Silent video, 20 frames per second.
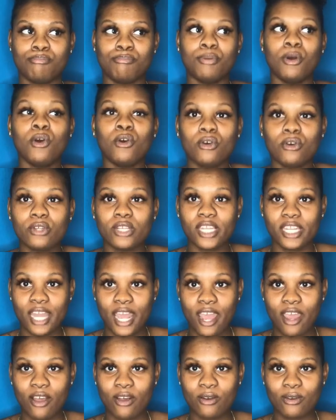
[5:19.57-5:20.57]
pulled it
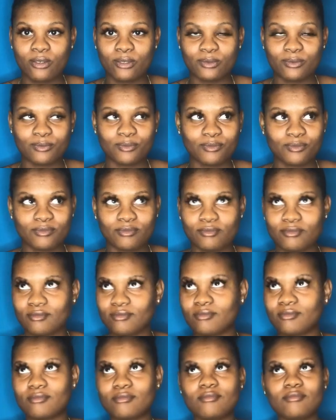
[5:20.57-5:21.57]
out.
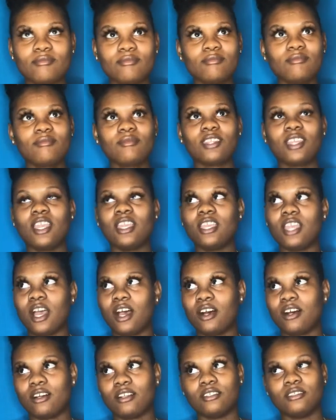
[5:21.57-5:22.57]

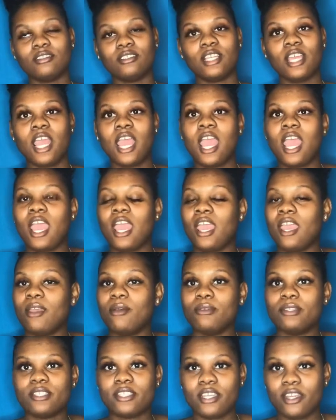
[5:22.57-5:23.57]
Y'all,
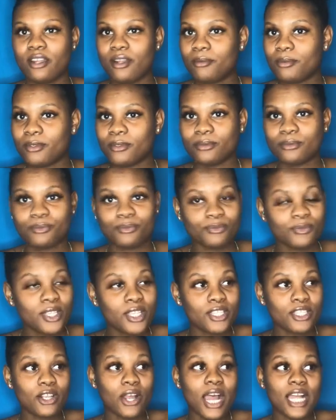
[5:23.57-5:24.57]
it was terrible.
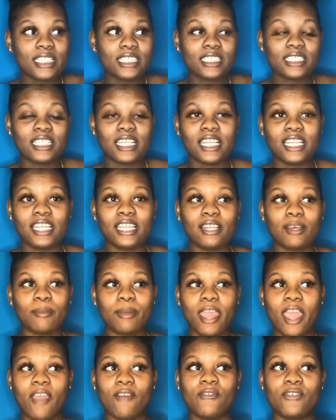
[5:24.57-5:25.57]
So I just ended
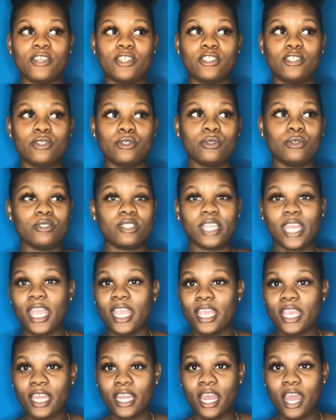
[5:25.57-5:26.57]
up having to
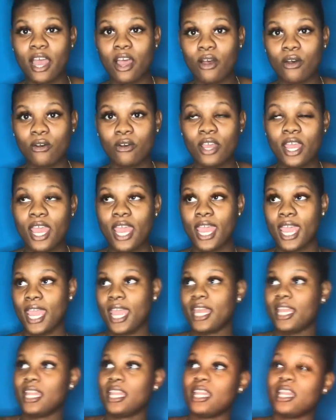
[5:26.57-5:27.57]
take it out,
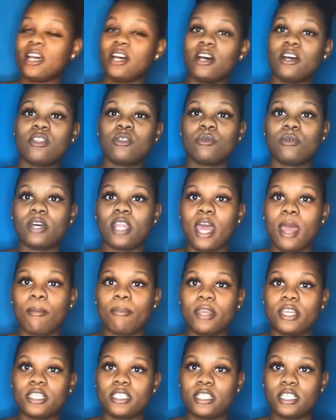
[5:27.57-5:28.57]
and then the other one I
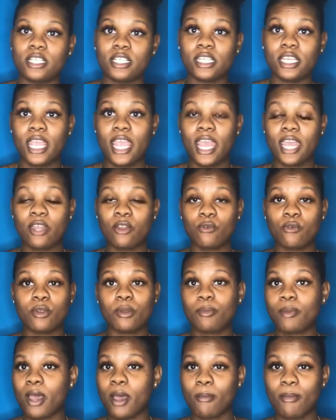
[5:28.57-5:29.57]
basically had to
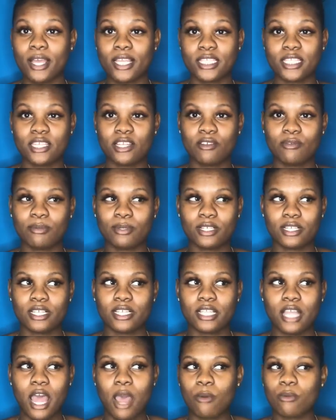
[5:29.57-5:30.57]
rip out myself
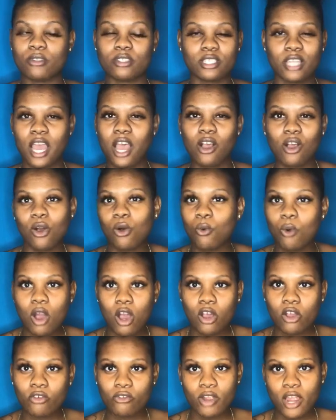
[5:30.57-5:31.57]
because I was not gonna
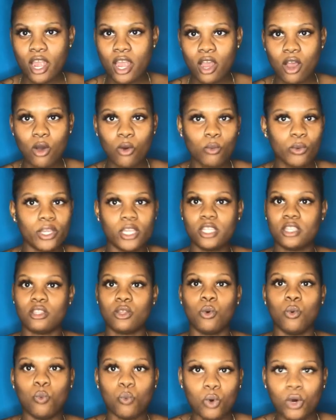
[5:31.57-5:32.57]
walk around with
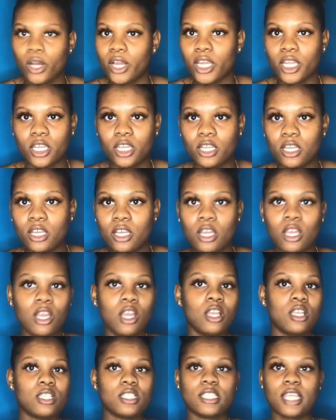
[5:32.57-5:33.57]
one
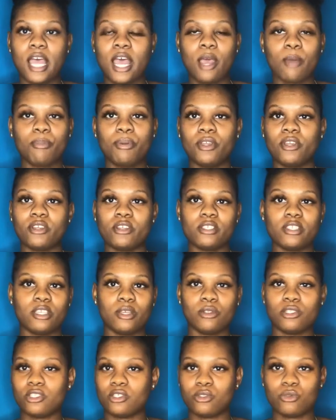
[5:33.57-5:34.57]
side pierce.
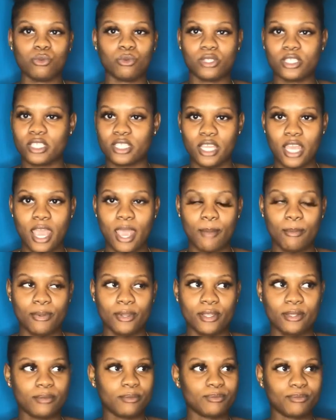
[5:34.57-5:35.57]
It just wasn't
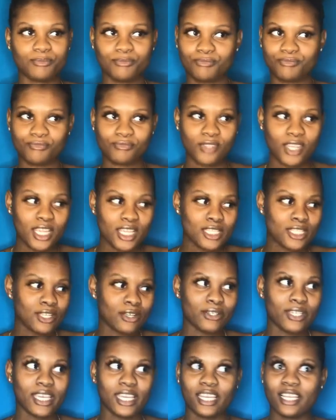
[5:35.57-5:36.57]
happening.
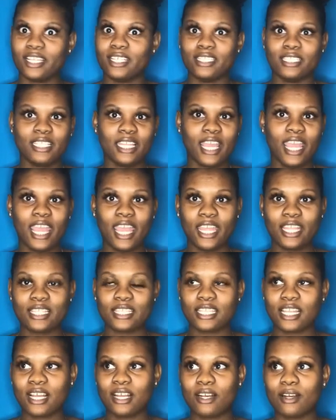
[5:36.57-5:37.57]
So yeah,
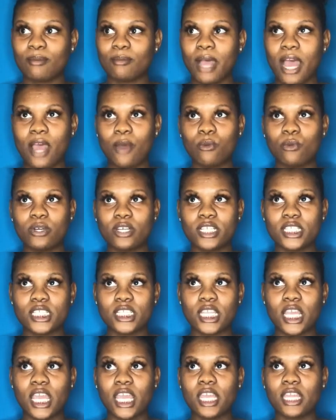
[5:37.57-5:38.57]
that I
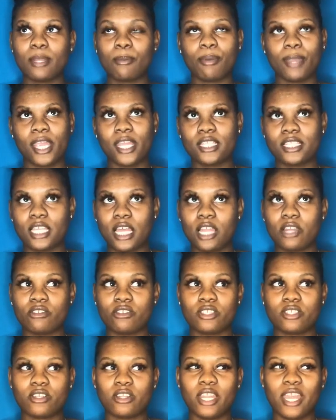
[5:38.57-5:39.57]
would say the pain
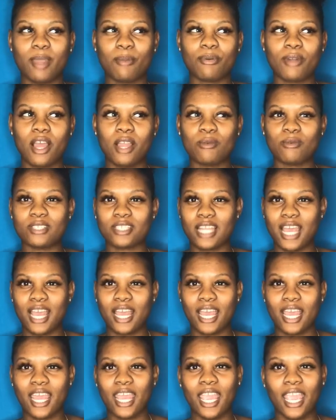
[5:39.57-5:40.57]
tolerance on that probably was
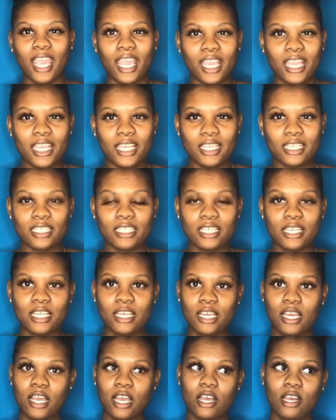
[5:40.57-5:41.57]
like an 8.
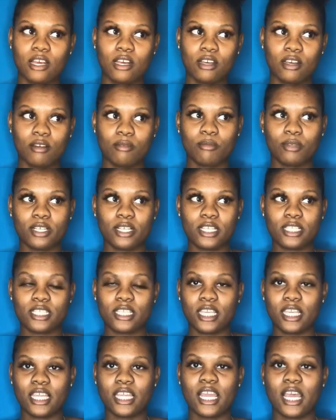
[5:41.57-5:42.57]
Because
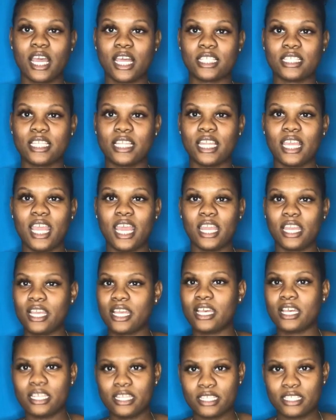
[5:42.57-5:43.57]
again, like I said, they had to
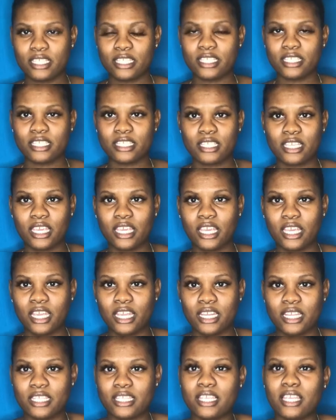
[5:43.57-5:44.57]
cut into your
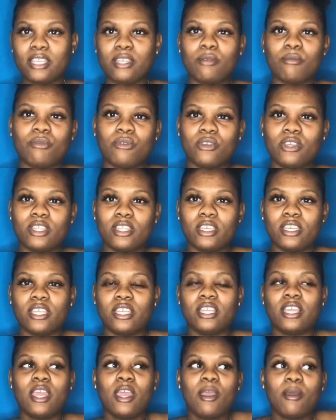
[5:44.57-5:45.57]
skin. They tell you to breathe
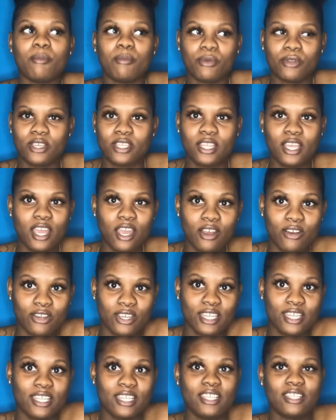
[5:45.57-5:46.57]
in, breathe
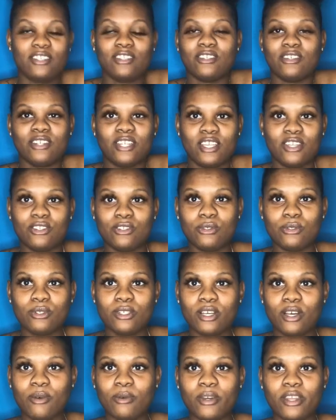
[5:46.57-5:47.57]
out, and then, you know, they do
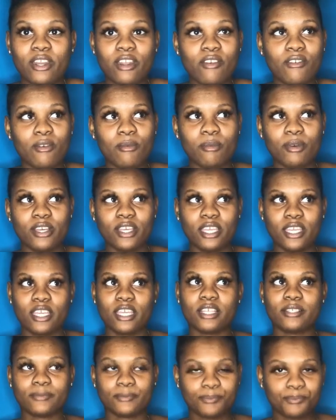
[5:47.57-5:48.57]
it or whatever. But
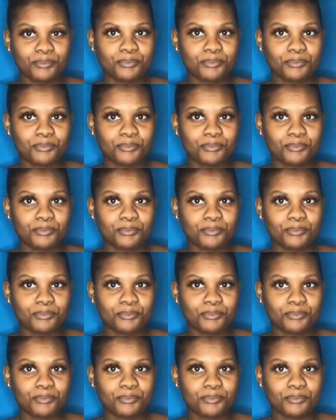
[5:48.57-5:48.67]
yeah,